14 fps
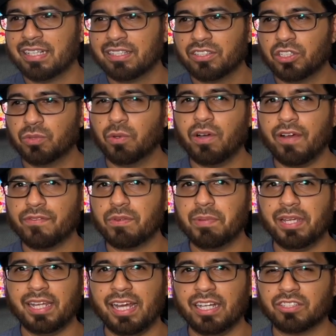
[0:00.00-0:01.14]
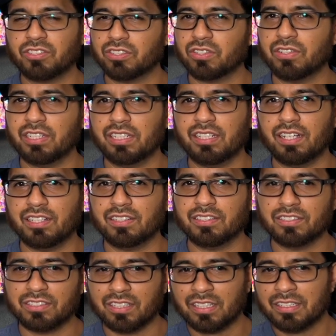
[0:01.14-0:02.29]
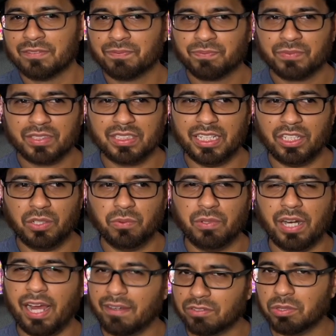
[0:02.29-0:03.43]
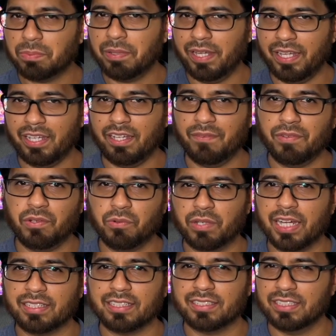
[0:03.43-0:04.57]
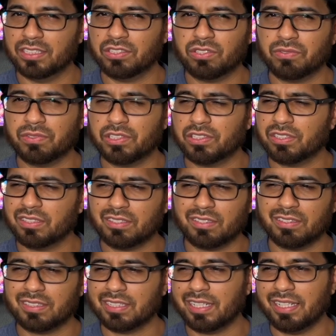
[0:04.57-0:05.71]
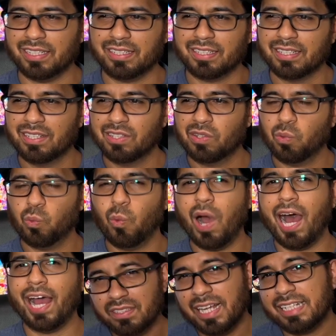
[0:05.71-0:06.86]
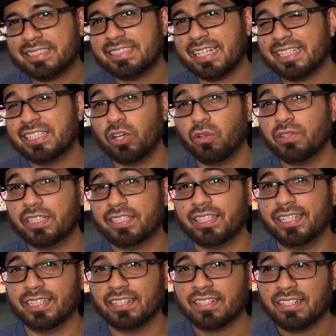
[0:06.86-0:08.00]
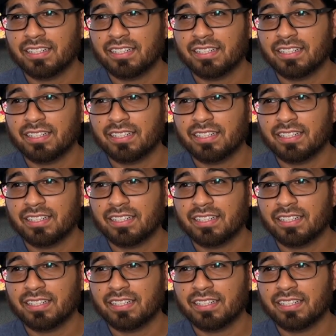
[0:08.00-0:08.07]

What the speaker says: You won't have to pay that extra $30 that you would have to pay if you got the digital version. So it's like, why? That's not the only thing.